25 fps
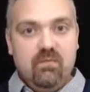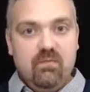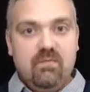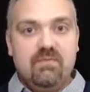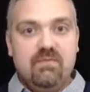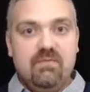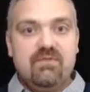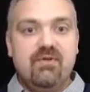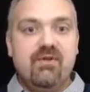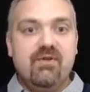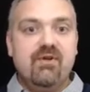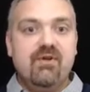
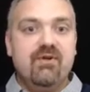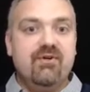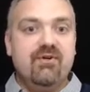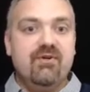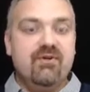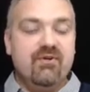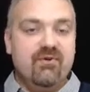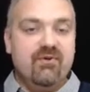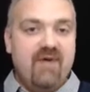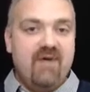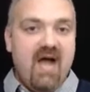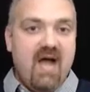So your
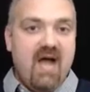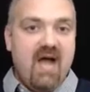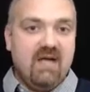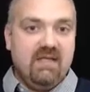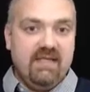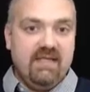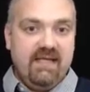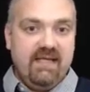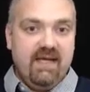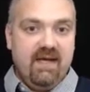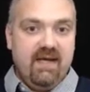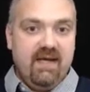
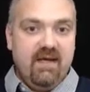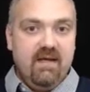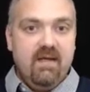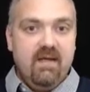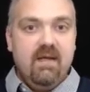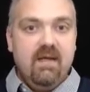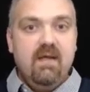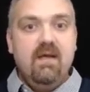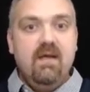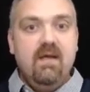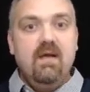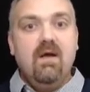neuroglia
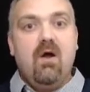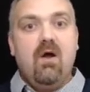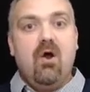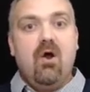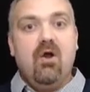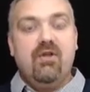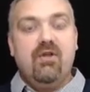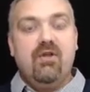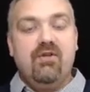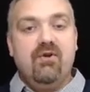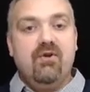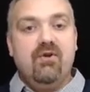are
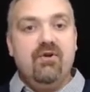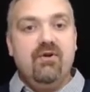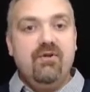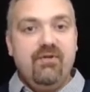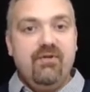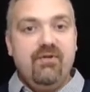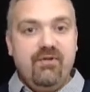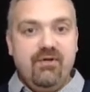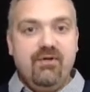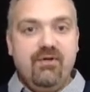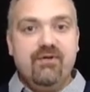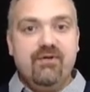your
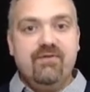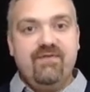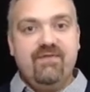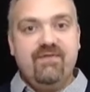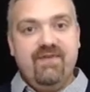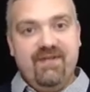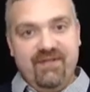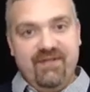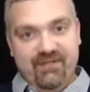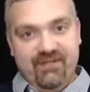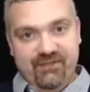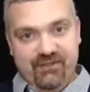nerve
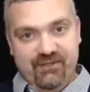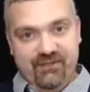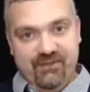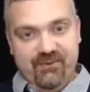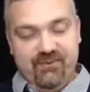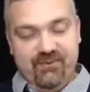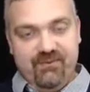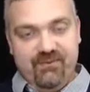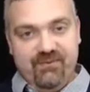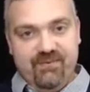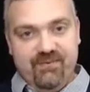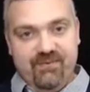
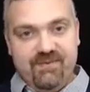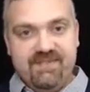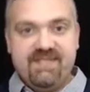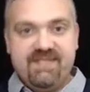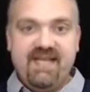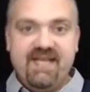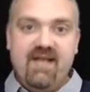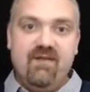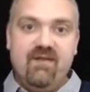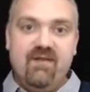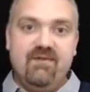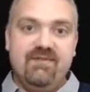glue
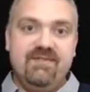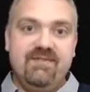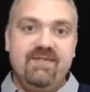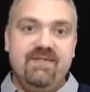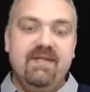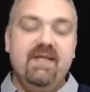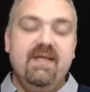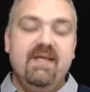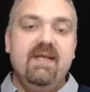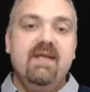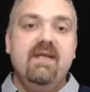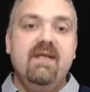cells.
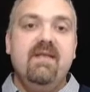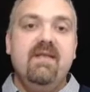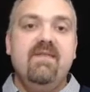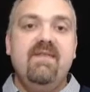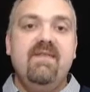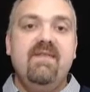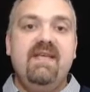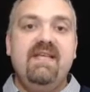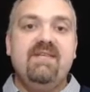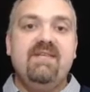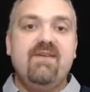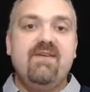
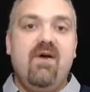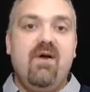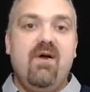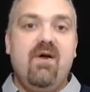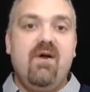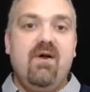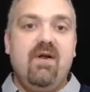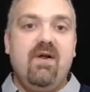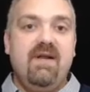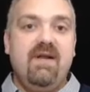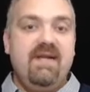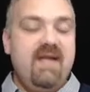These
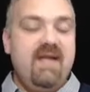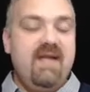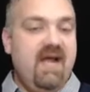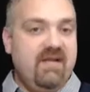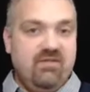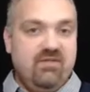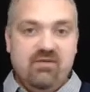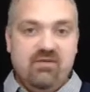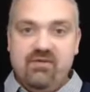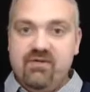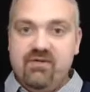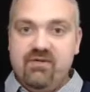are not
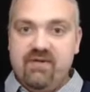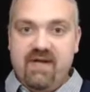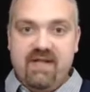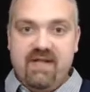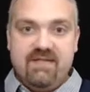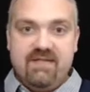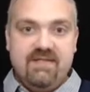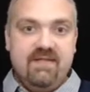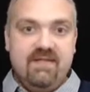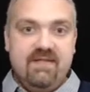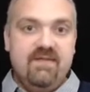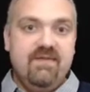your
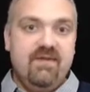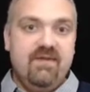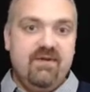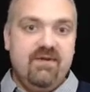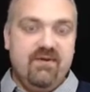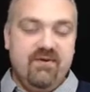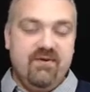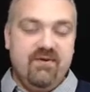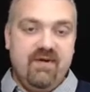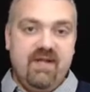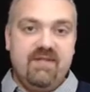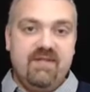neurons. The
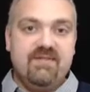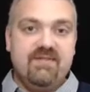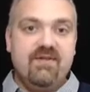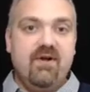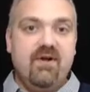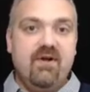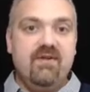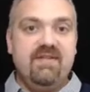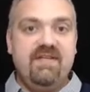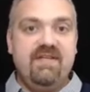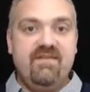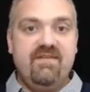neurons
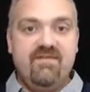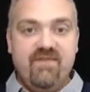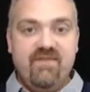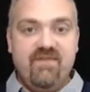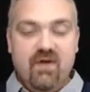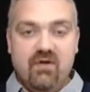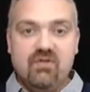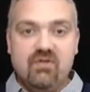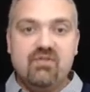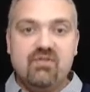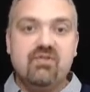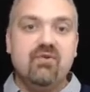are the
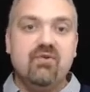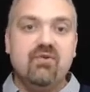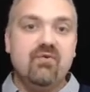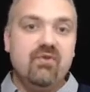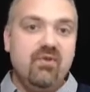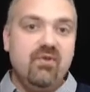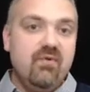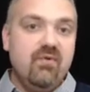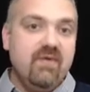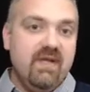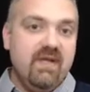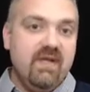functional
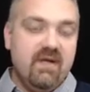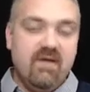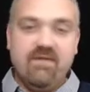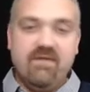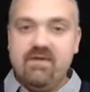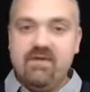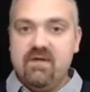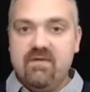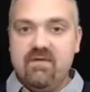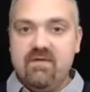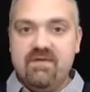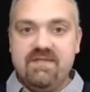unit of the
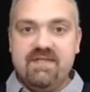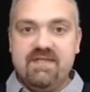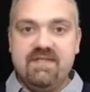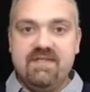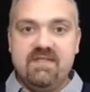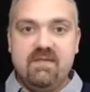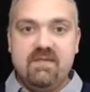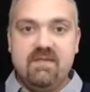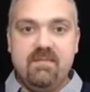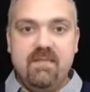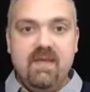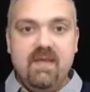nervous
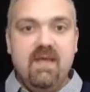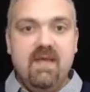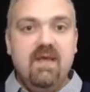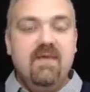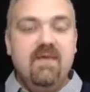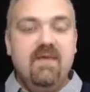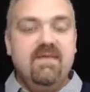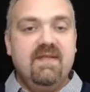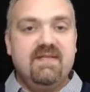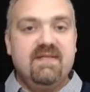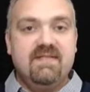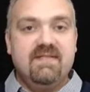system
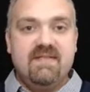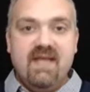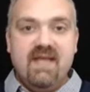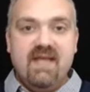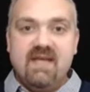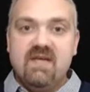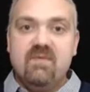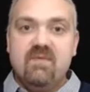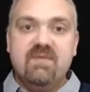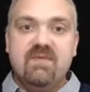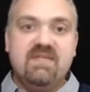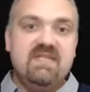that send
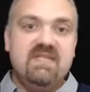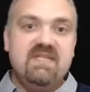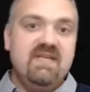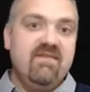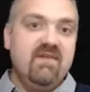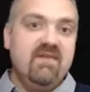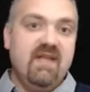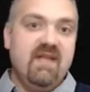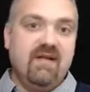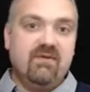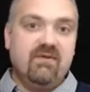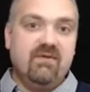and receive
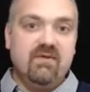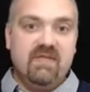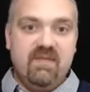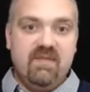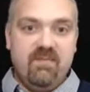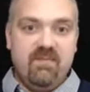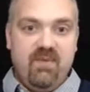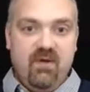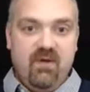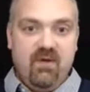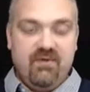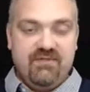electrical
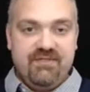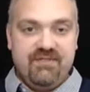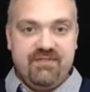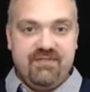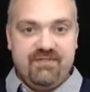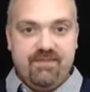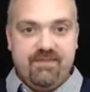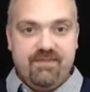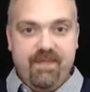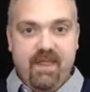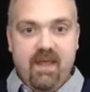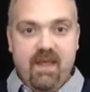impulses.